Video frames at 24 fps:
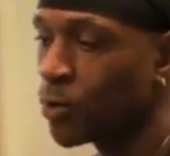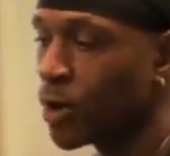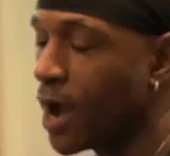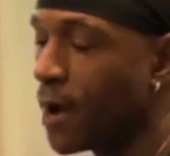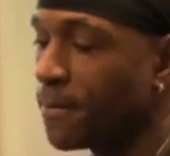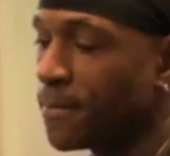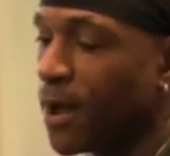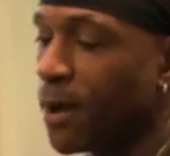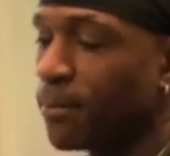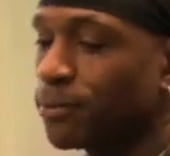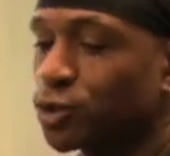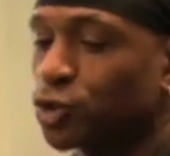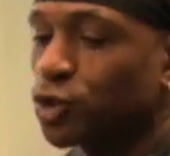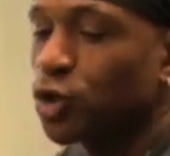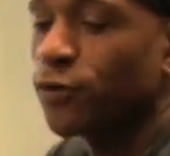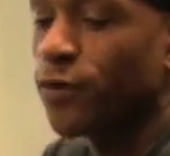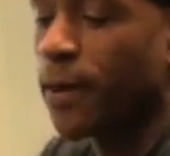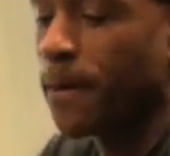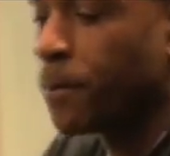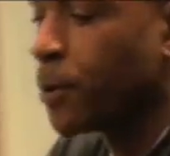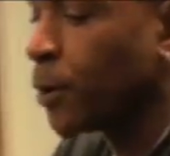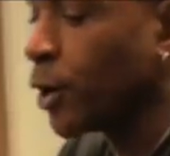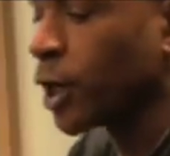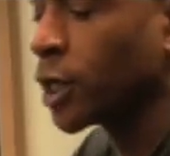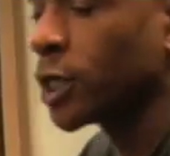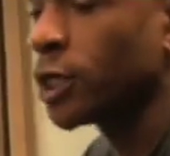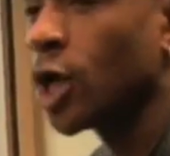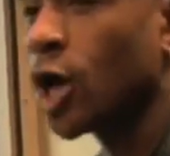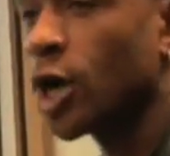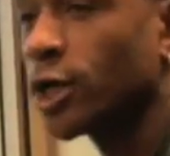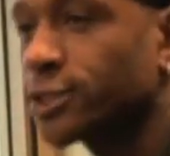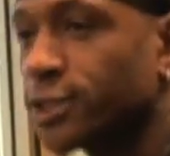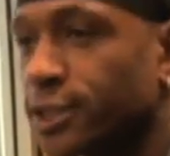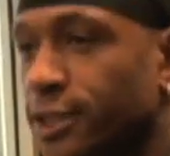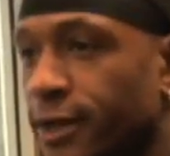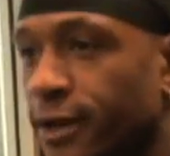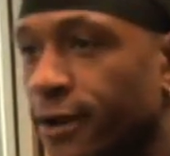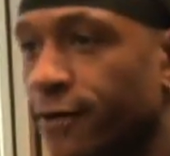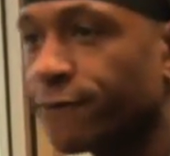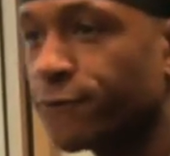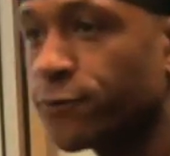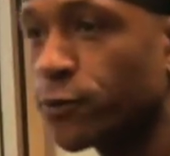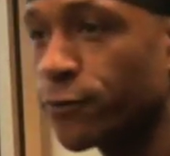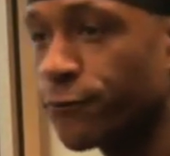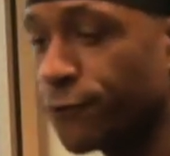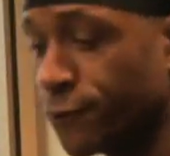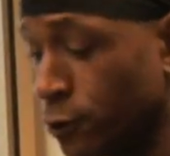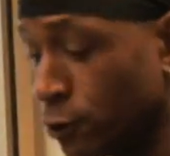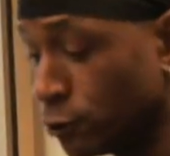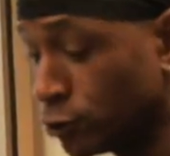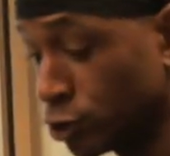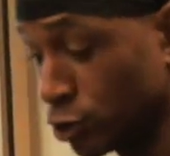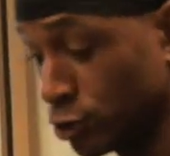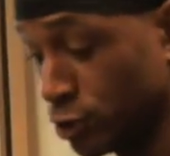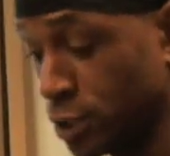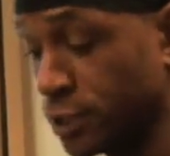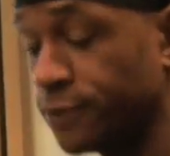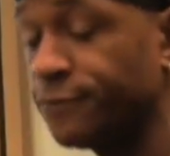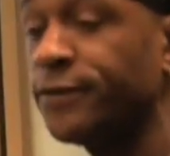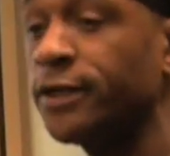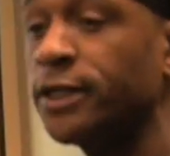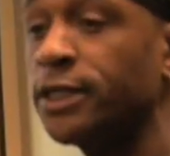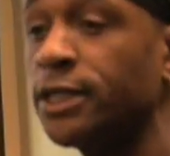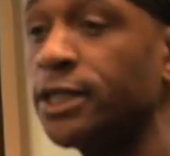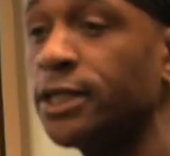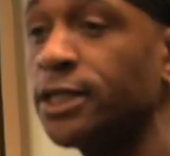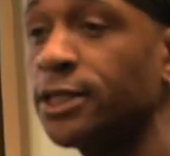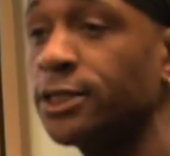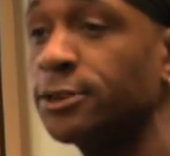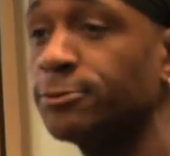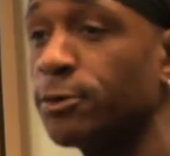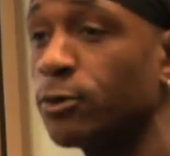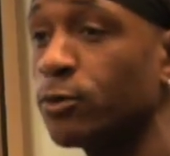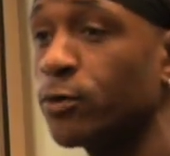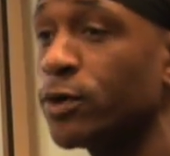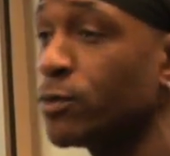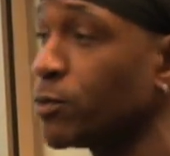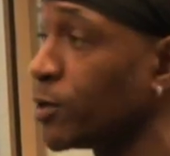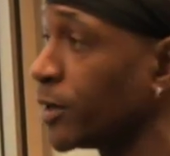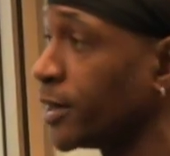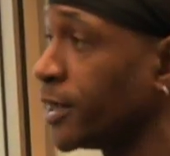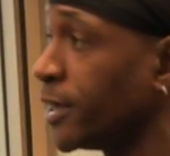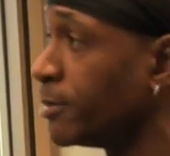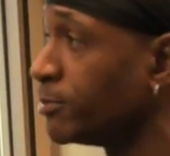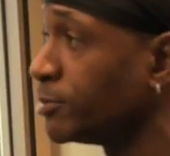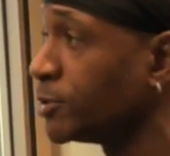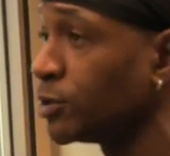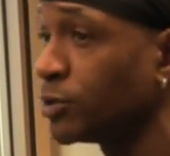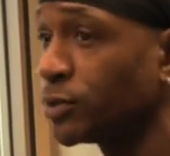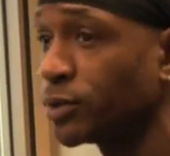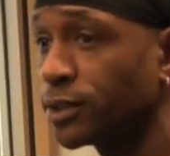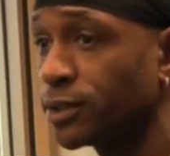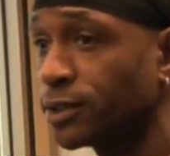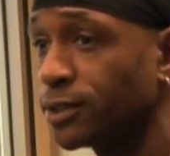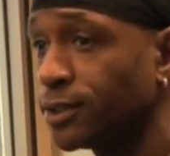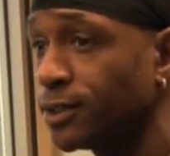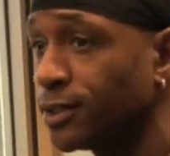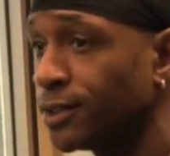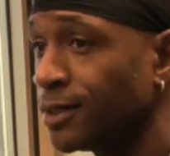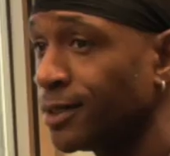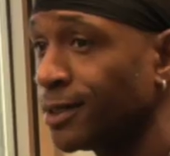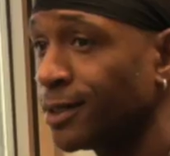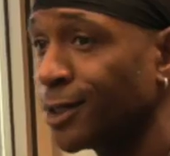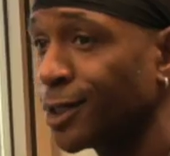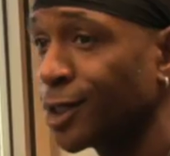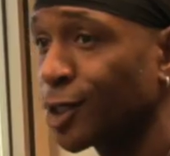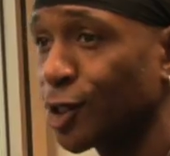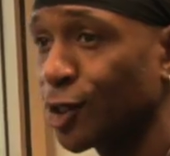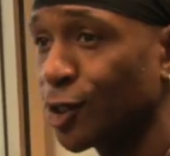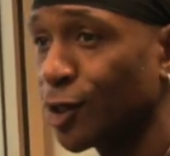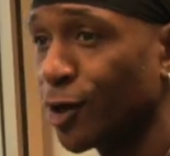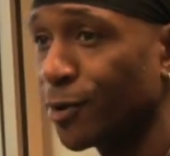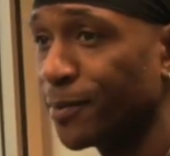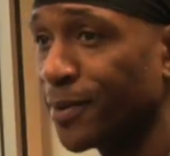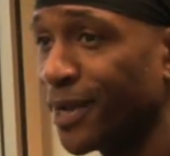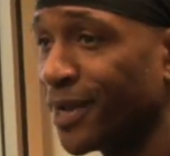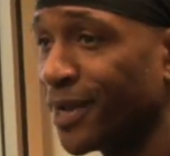Well, I'm sure they put a clause in there for future DVDs, but we weren't hip to it. You know what I